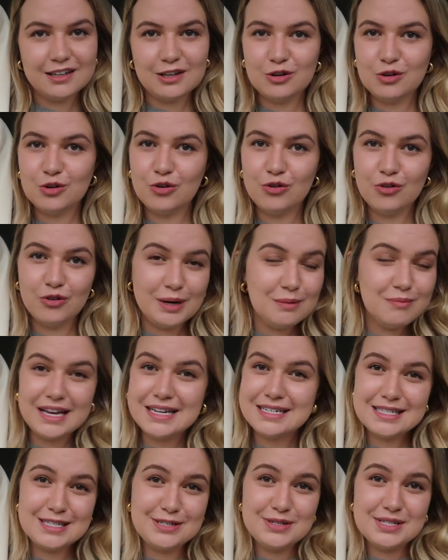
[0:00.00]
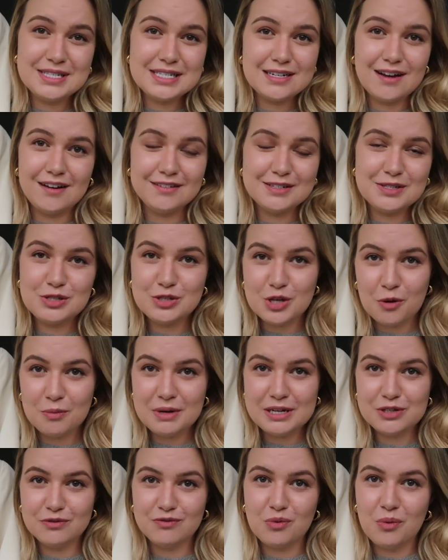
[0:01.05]
You cream blazers you can style in so
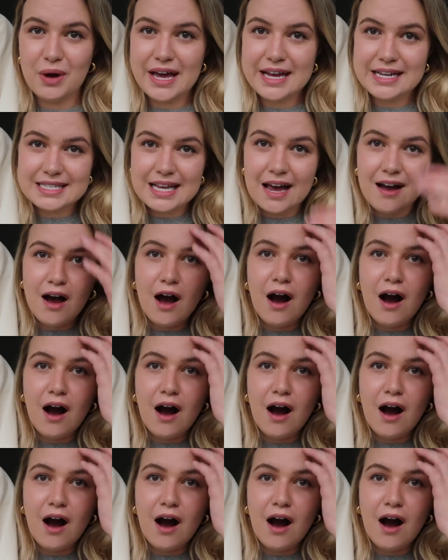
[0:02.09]
many different ways.